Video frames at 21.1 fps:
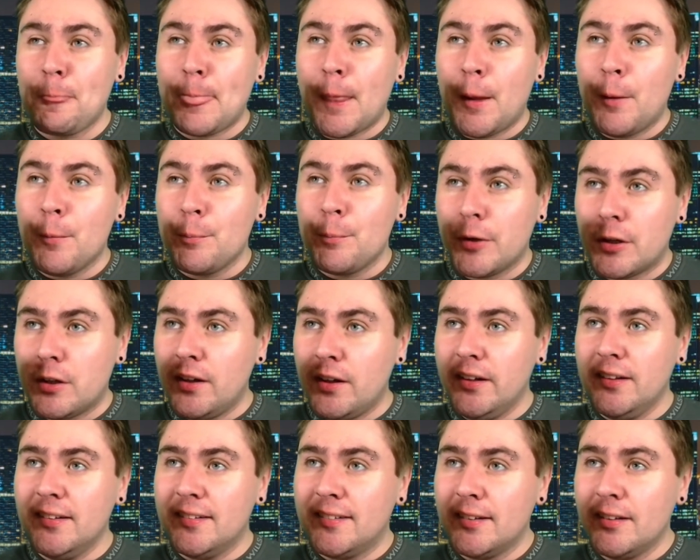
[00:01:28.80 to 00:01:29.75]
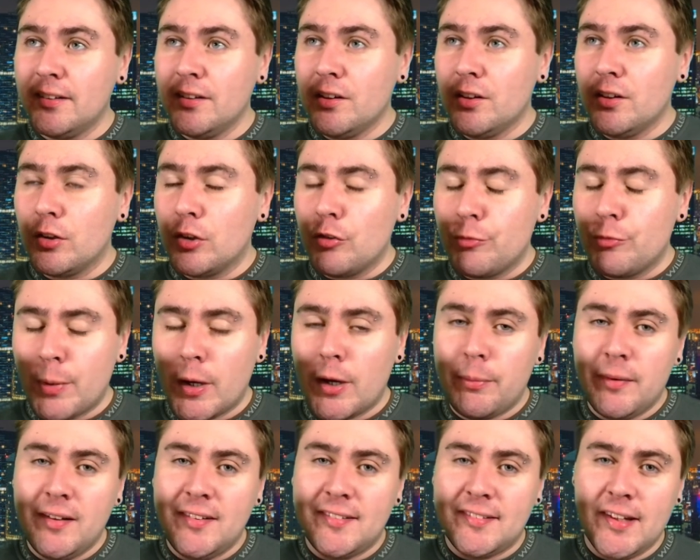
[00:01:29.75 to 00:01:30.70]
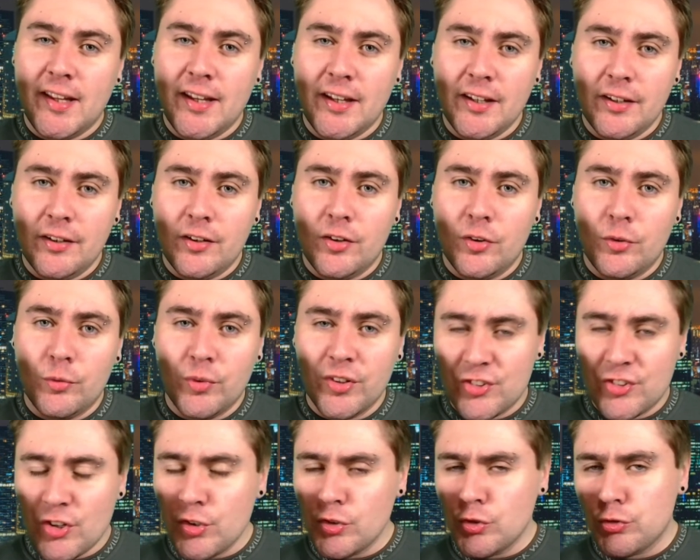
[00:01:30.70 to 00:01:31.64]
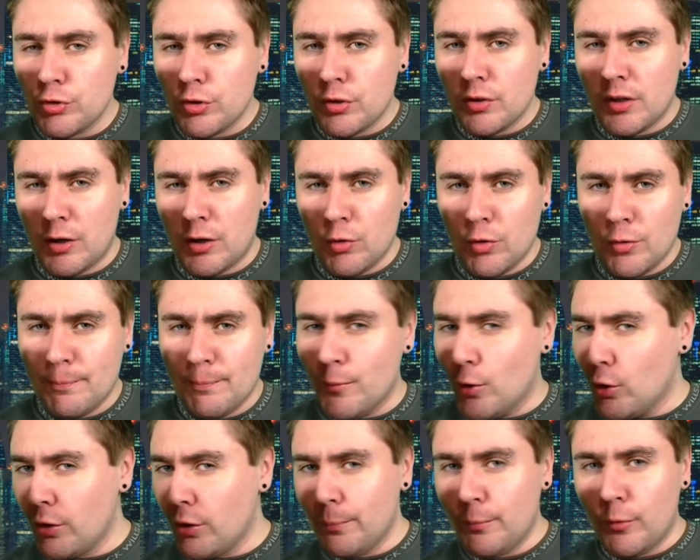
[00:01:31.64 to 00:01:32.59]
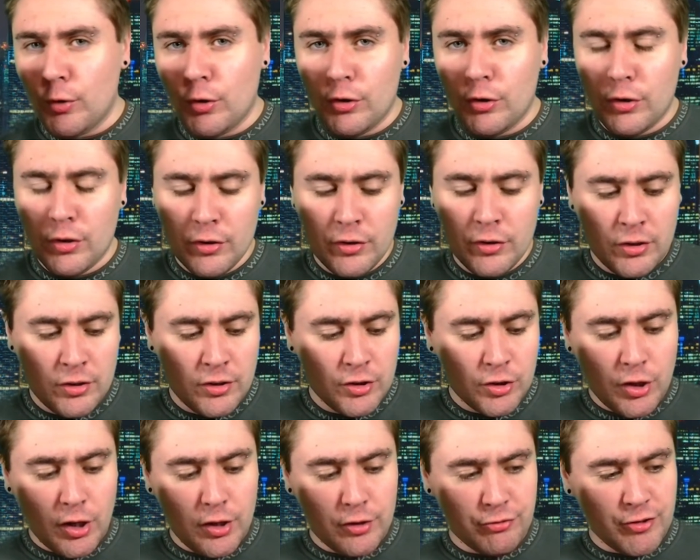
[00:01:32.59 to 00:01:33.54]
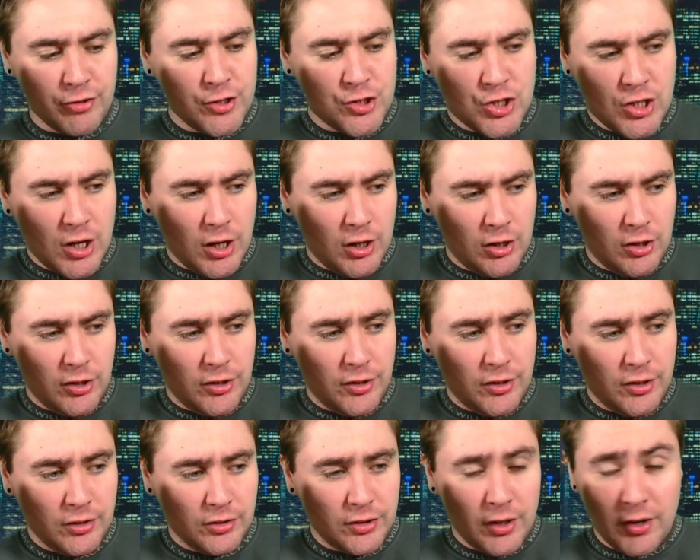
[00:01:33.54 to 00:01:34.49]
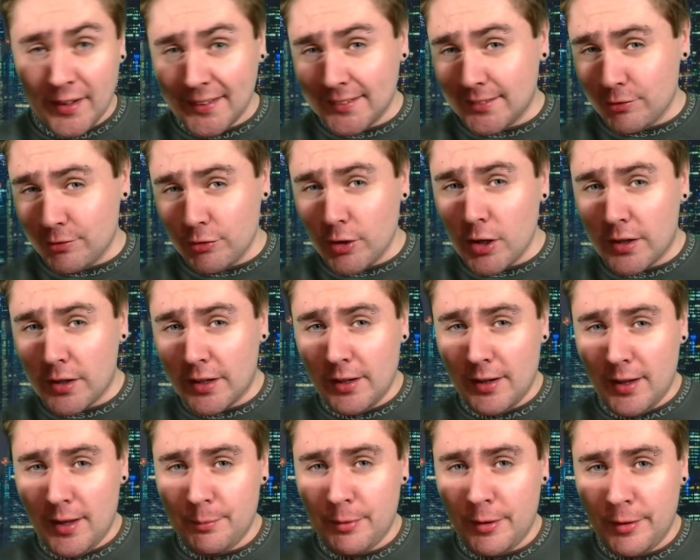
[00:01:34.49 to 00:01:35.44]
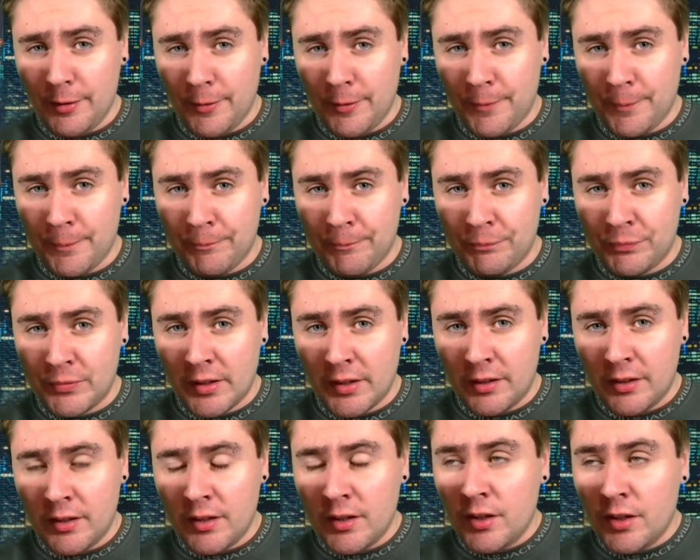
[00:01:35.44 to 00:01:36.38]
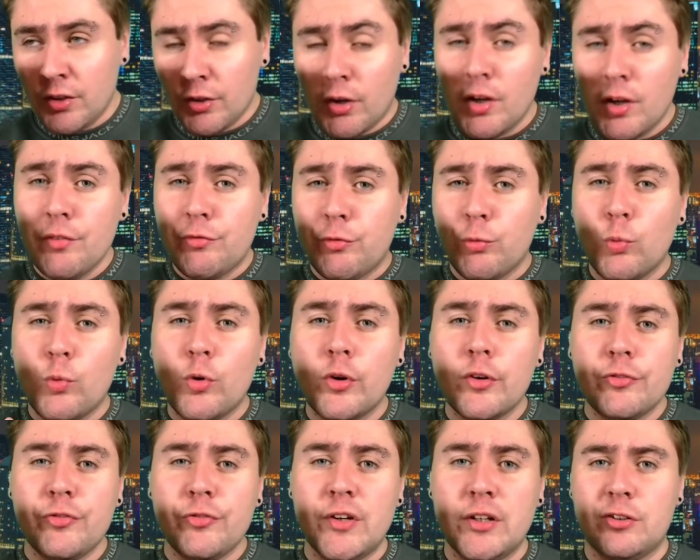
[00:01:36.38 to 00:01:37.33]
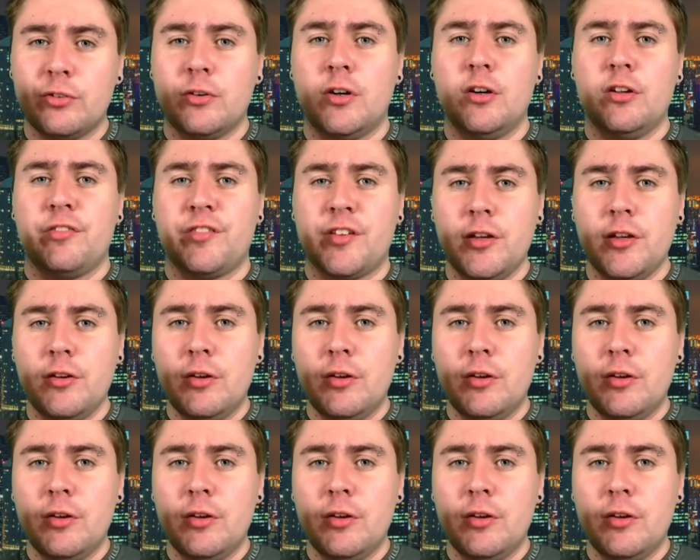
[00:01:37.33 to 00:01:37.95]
But guys, you've probably seen, we're starting to roll out more and more coverage on the likes of Rocket Lab. Now I have one thing to ask you.